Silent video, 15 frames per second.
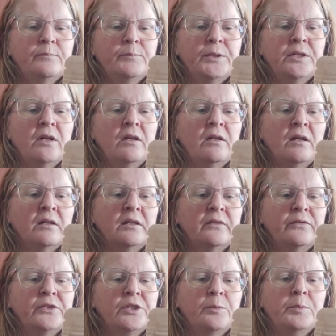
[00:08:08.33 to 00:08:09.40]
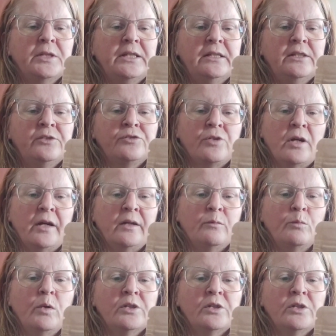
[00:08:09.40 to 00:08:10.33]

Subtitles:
but not long enough to completely dry.